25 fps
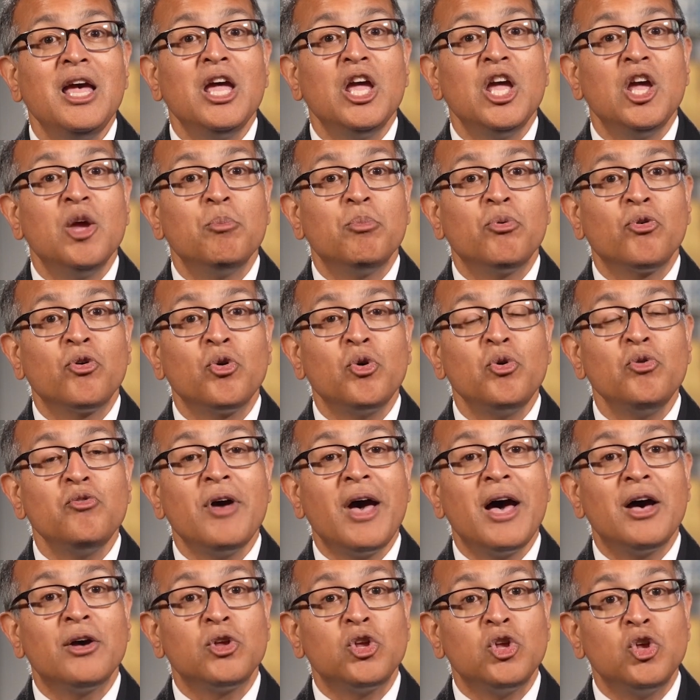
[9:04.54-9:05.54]
improve
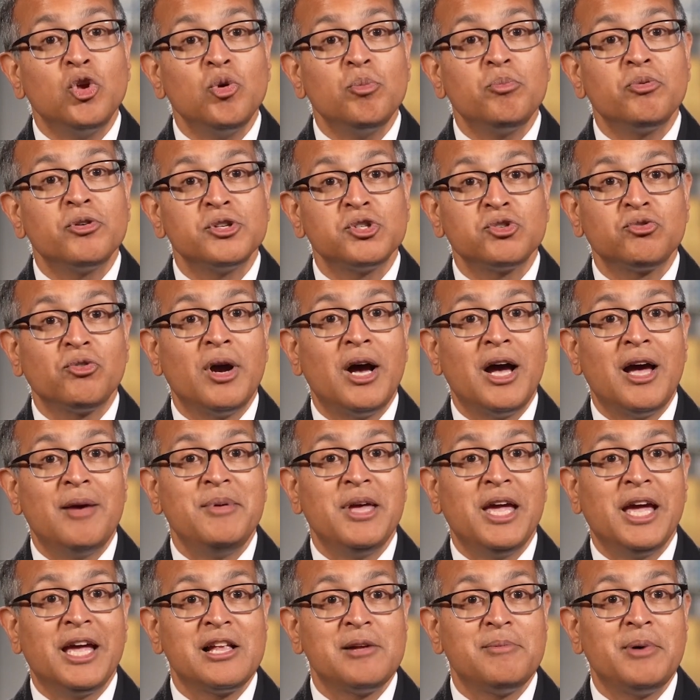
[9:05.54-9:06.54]
how you prescribe
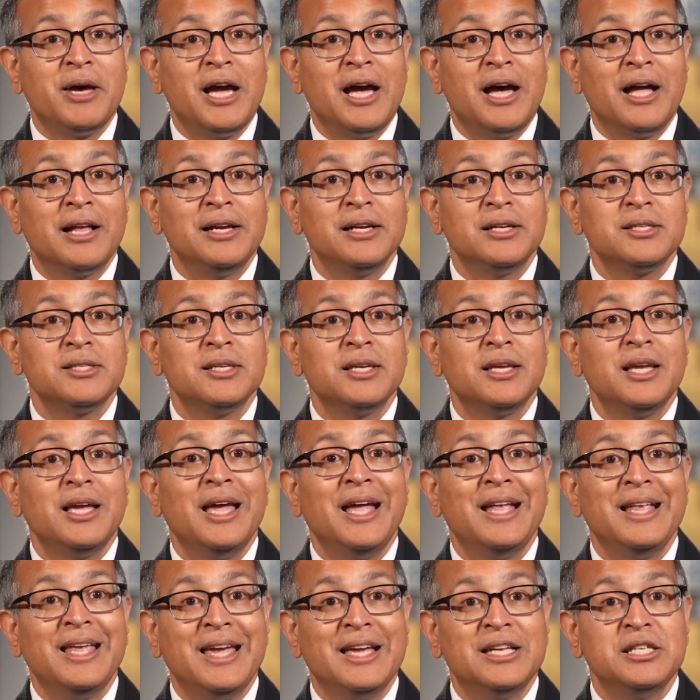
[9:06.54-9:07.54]
antibiotics
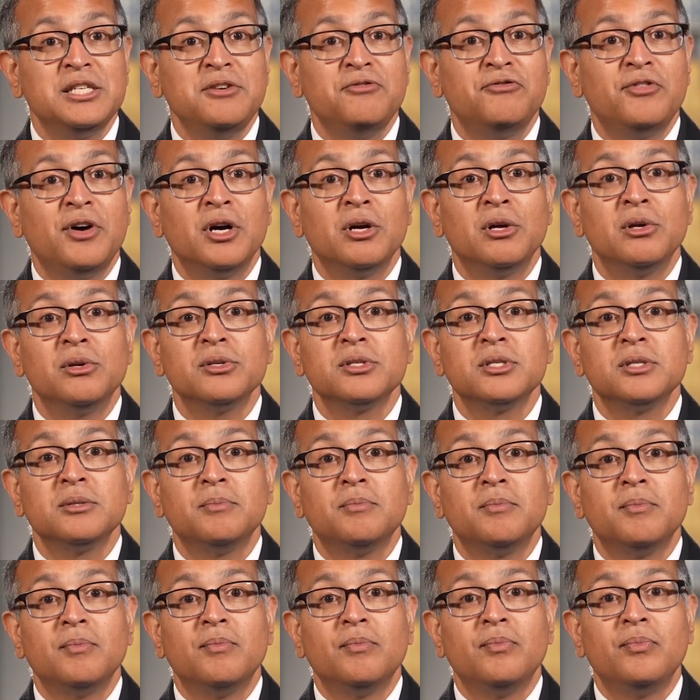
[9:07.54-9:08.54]
and antifungals.
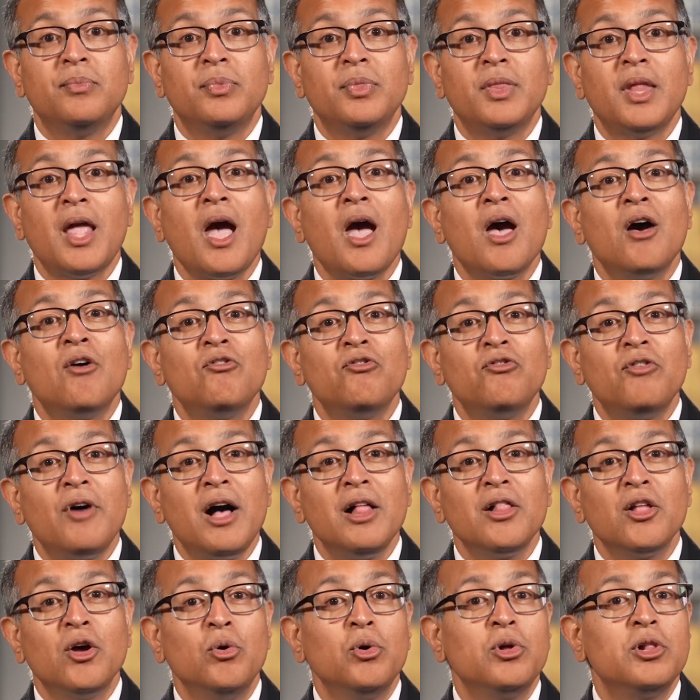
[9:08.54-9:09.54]

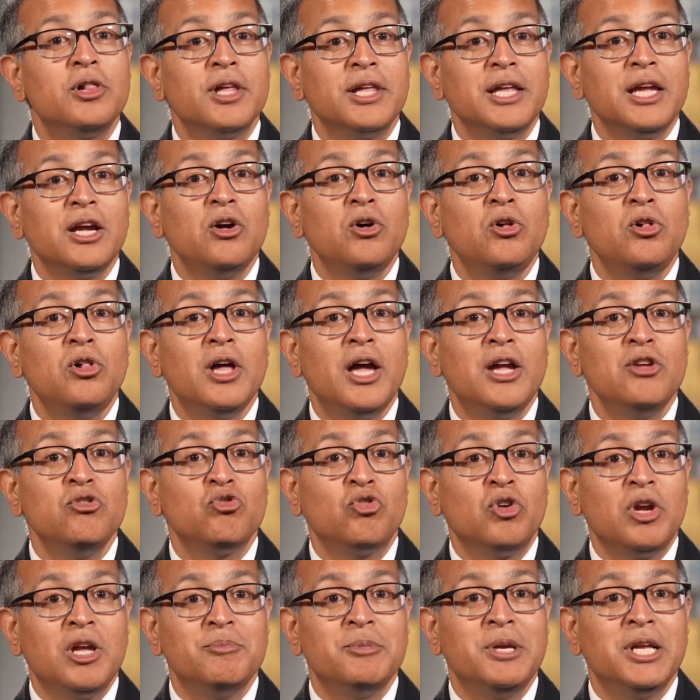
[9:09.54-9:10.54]
Follow clinical and
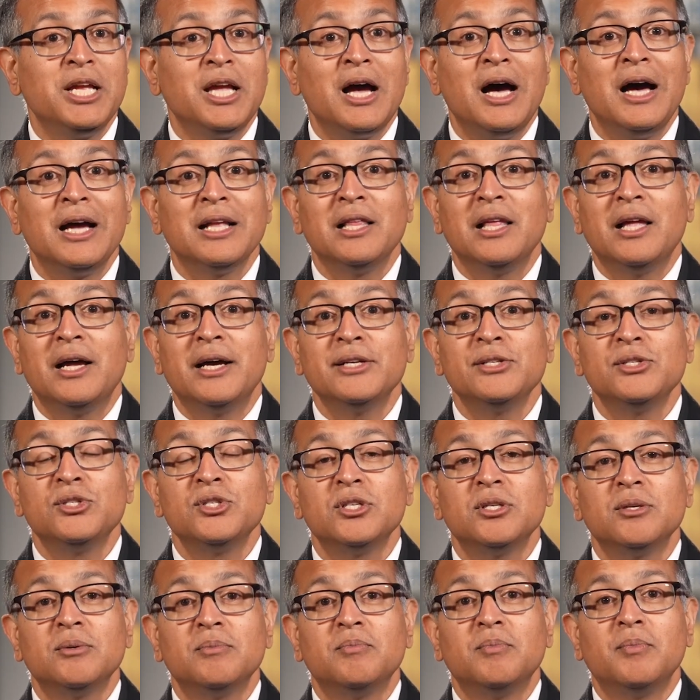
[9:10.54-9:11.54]
treatment
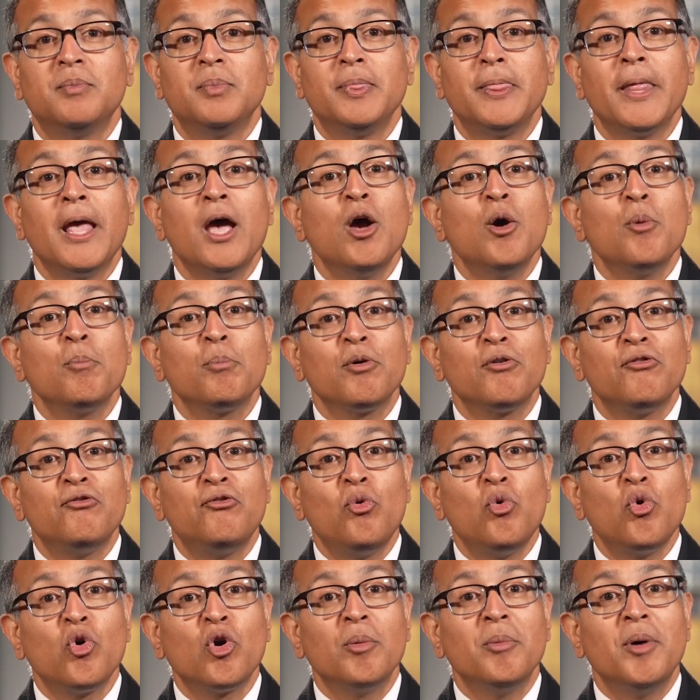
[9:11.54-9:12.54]
guidelines.
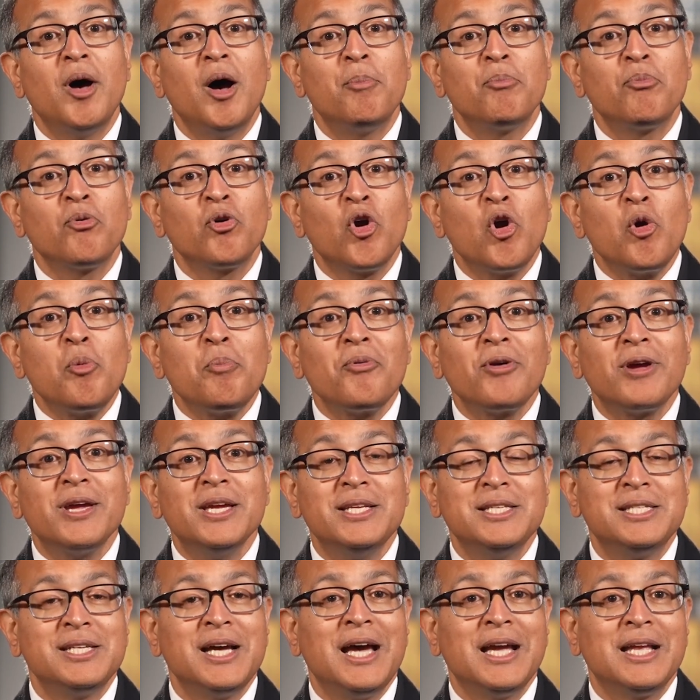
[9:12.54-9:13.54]
Perform
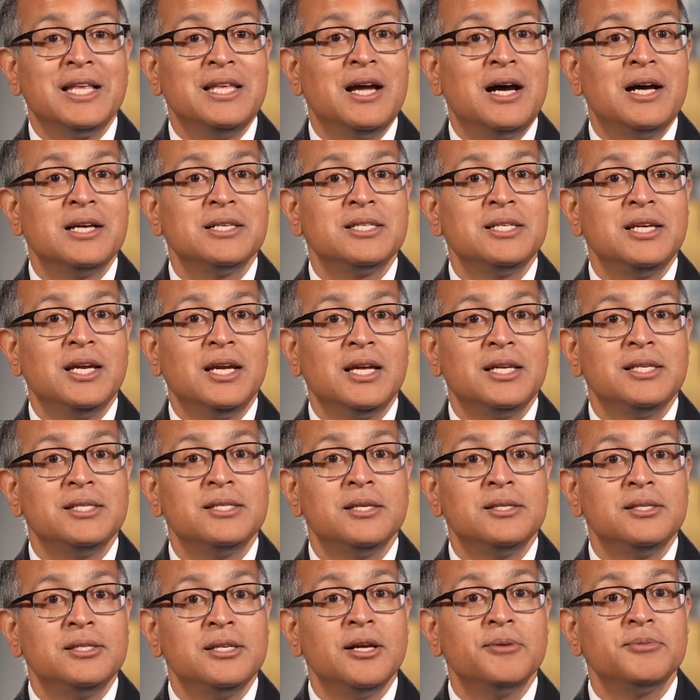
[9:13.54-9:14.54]
appropriate diagnostic and
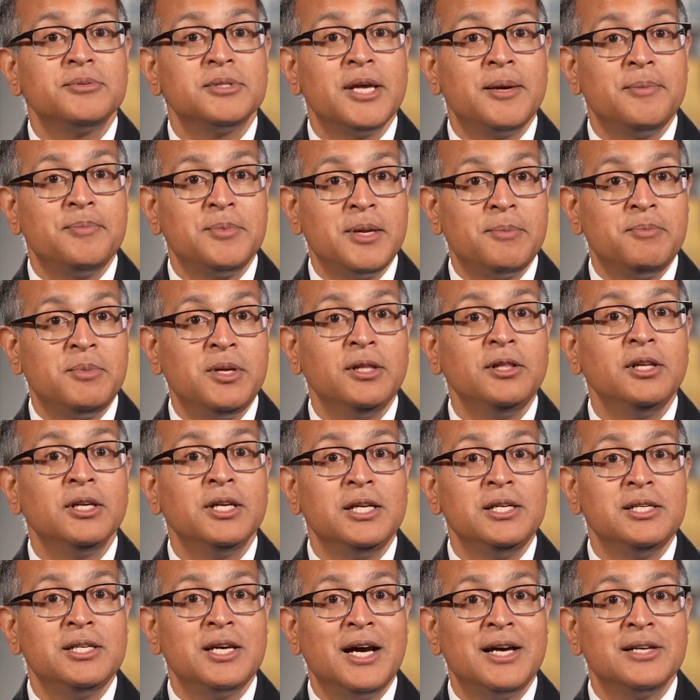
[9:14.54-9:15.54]

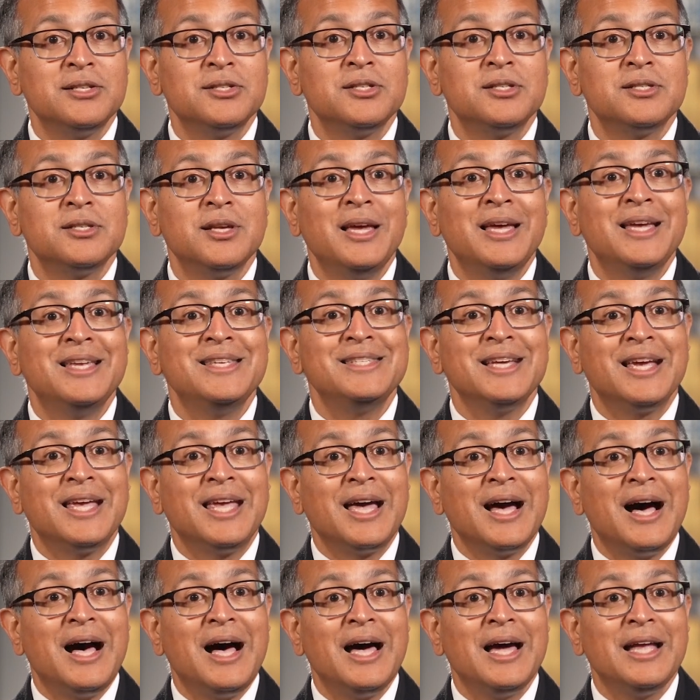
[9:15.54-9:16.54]
susceptibility tests to
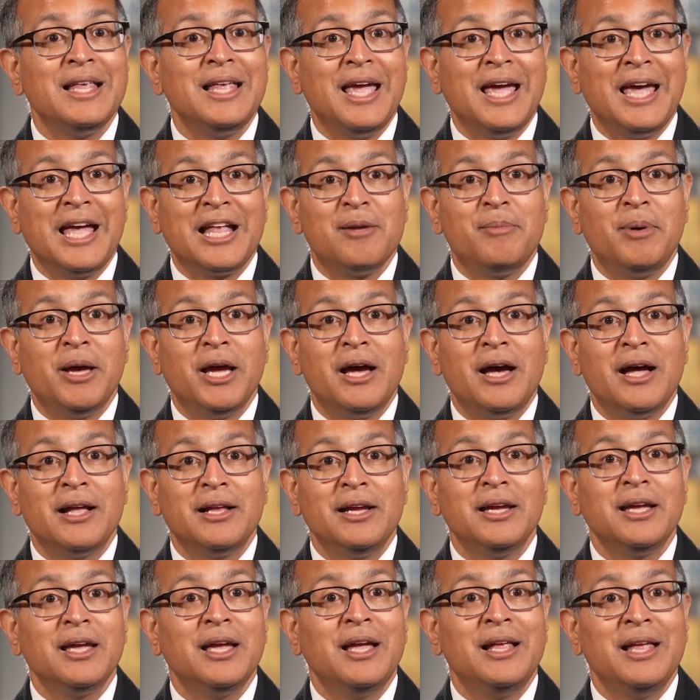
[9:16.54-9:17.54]
guide
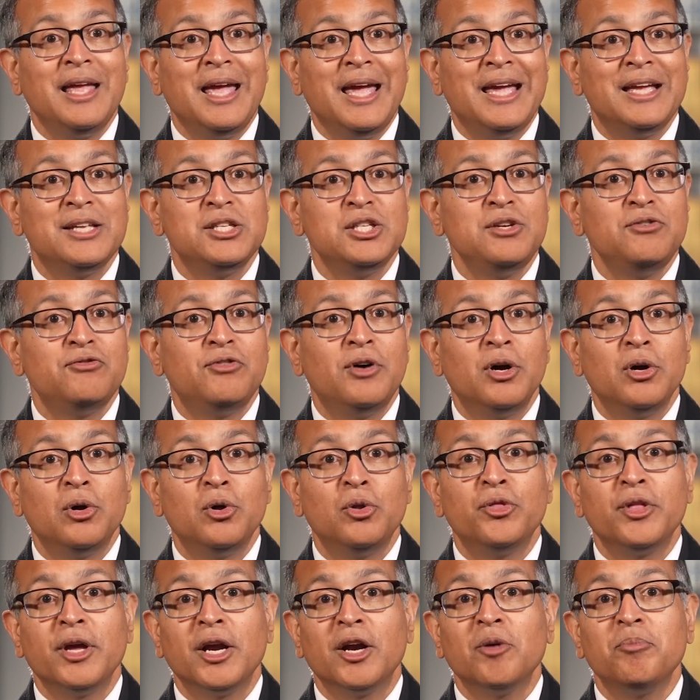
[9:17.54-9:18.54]
antibiotic and
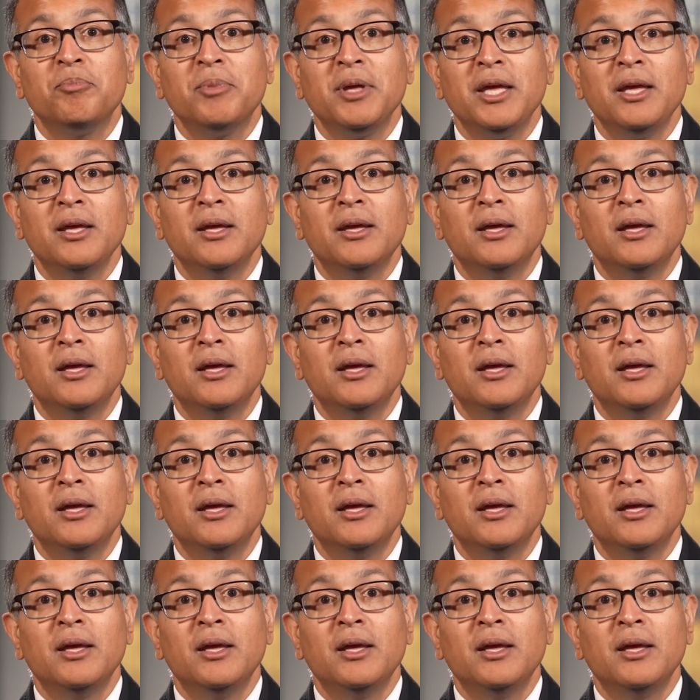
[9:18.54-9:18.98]
antifungal therapy,